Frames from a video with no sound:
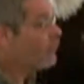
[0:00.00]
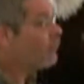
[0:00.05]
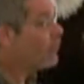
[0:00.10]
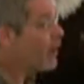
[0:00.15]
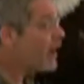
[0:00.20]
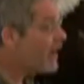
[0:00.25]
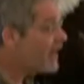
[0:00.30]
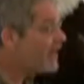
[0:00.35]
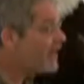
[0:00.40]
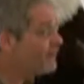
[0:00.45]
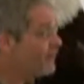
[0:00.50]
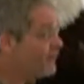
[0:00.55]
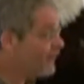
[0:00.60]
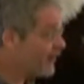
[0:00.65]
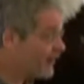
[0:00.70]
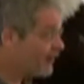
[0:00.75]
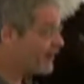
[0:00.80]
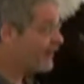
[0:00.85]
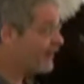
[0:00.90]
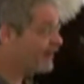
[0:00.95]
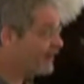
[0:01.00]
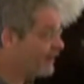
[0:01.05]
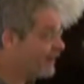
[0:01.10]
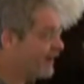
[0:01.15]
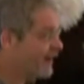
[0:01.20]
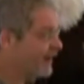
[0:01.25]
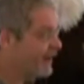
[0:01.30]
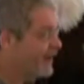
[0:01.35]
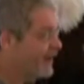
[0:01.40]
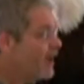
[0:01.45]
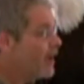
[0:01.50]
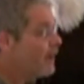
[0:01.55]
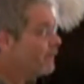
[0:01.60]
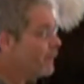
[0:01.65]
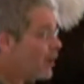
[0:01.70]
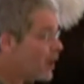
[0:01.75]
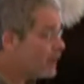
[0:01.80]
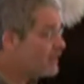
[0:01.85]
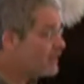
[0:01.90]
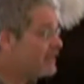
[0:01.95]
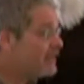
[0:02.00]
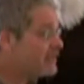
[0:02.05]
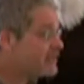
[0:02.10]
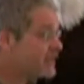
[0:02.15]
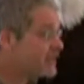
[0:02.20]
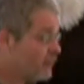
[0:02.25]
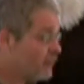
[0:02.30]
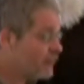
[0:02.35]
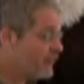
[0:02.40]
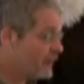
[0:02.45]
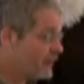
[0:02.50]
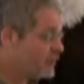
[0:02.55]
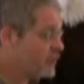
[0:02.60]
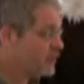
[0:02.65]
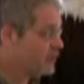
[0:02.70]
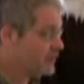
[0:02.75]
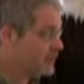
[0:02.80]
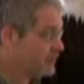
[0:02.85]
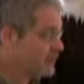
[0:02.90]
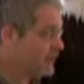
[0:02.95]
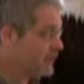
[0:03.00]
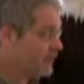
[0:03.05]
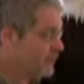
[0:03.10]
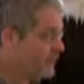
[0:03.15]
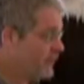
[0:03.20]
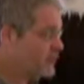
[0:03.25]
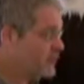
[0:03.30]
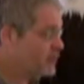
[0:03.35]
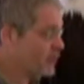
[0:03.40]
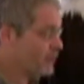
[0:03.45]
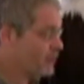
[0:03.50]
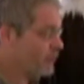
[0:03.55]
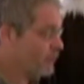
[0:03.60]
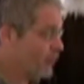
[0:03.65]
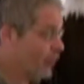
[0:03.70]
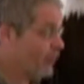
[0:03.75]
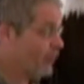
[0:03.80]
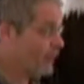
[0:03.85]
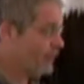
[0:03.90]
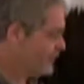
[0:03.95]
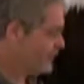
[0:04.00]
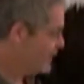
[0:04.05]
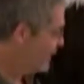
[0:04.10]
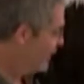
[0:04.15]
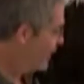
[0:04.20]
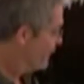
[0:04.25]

Right, very good. Bald eagles are fisher birds.